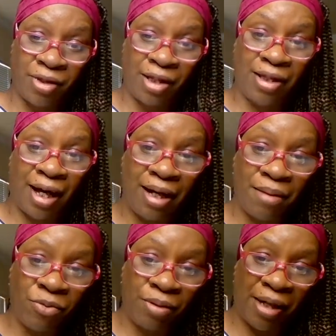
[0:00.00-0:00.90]

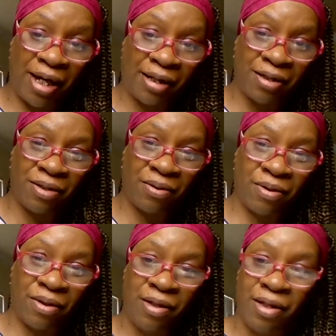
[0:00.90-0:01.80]
Lime with baking
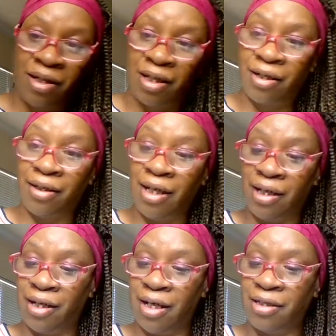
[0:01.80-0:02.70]
soda.
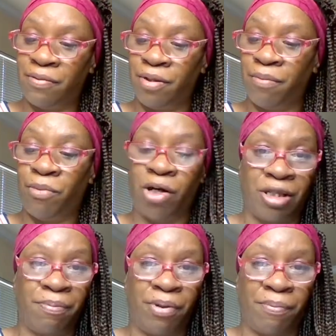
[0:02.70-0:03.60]
Cleaning. It's to
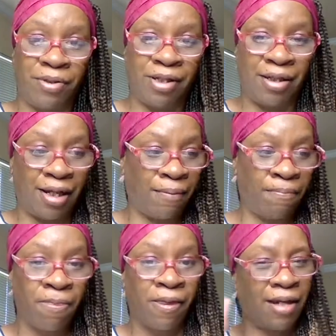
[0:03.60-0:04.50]
multi-purpose cleaning.
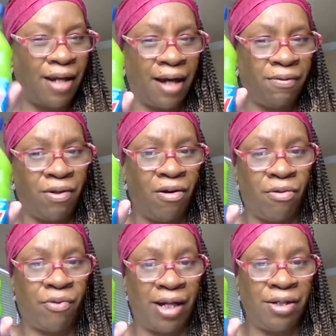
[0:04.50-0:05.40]
And I don't know
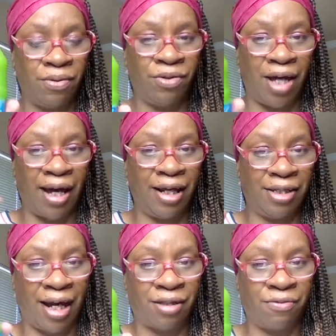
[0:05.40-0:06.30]
if I knew
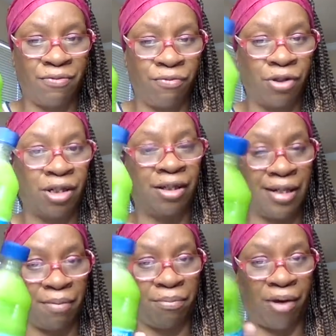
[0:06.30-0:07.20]
Ajax for
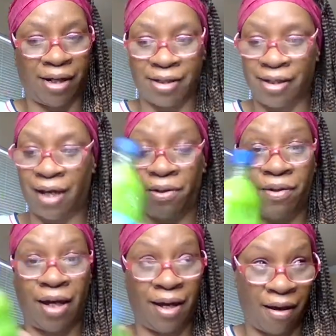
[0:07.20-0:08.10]
cleaning products. I know
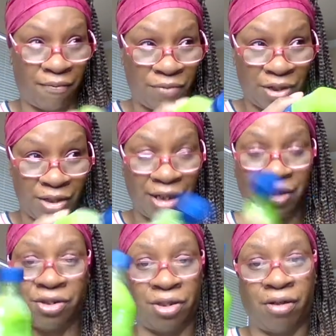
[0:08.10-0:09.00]
they have the dish
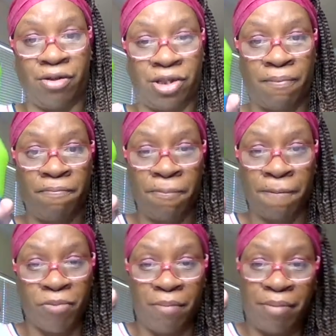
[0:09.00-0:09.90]
detergent,
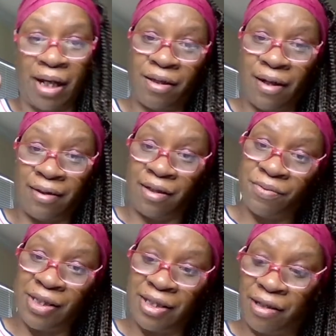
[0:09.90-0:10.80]
but I thought this
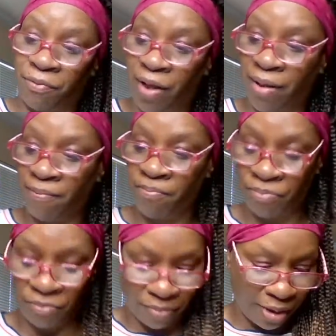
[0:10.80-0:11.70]
was different.
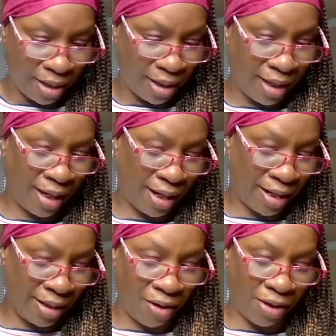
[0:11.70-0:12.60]

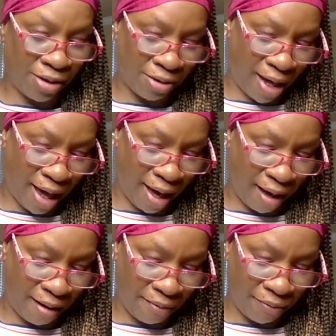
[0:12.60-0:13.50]
And they also
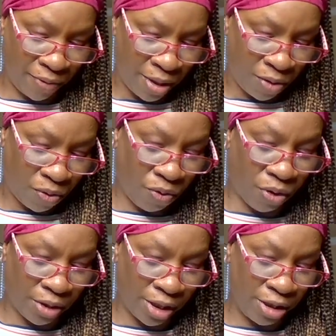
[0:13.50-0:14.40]
have
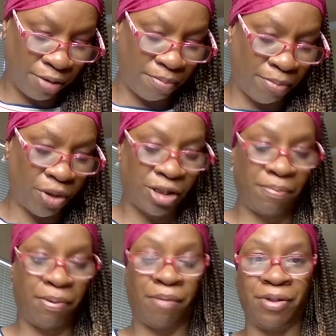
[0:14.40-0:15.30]
orange
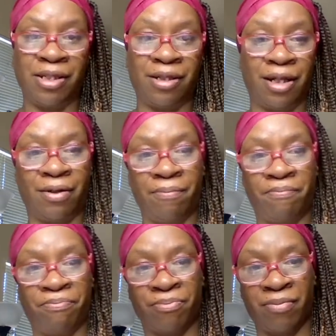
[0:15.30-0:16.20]
multi-purpose cleaner.
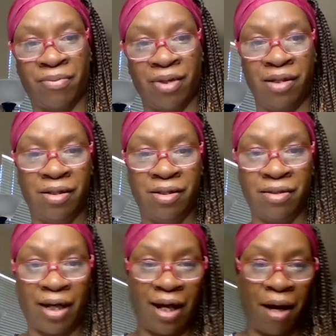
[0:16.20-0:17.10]

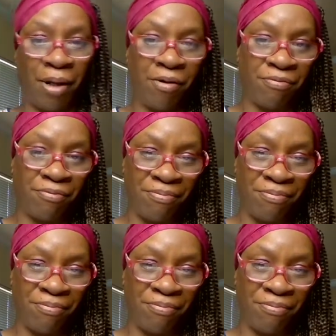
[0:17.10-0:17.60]
So I got both.